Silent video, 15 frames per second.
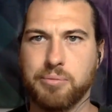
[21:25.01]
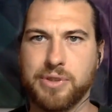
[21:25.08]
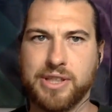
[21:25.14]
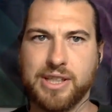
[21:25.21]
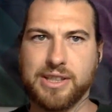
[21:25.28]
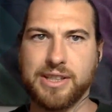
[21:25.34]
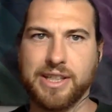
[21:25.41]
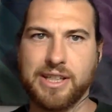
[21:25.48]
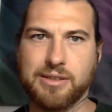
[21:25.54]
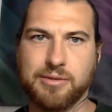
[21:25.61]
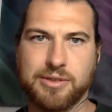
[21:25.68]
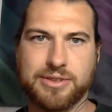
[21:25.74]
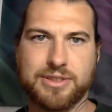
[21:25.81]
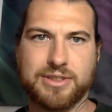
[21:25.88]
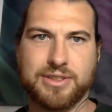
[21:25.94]
but then later
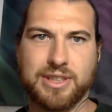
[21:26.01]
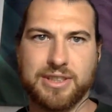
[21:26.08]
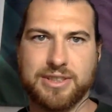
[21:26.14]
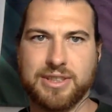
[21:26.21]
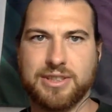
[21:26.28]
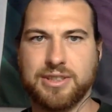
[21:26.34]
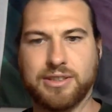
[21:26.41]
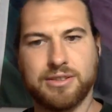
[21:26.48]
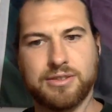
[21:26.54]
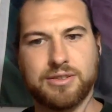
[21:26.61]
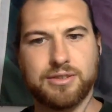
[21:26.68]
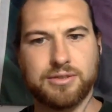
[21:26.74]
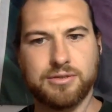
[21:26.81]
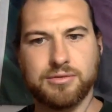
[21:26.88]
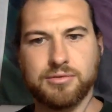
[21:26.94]
wants to transition
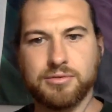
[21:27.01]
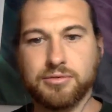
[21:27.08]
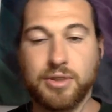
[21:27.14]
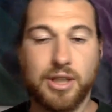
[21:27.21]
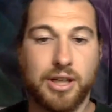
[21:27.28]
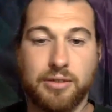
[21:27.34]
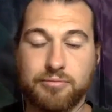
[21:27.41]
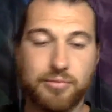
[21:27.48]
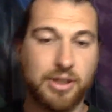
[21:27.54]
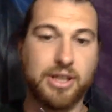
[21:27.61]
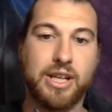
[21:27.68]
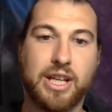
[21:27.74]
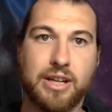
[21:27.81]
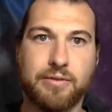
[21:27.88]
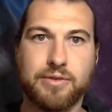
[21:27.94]
to a
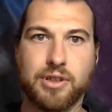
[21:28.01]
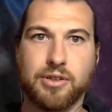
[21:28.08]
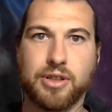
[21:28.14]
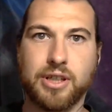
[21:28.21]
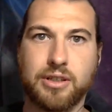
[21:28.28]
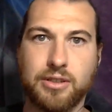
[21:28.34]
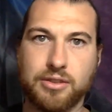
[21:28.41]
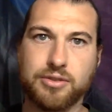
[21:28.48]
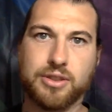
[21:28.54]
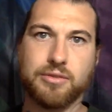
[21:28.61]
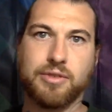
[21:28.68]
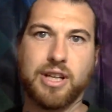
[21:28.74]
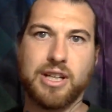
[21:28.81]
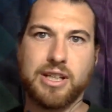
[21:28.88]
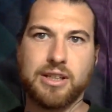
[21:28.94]
native token using
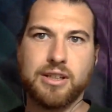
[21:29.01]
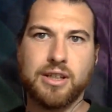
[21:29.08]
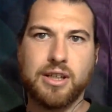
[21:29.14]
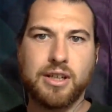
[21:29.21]
Raiden,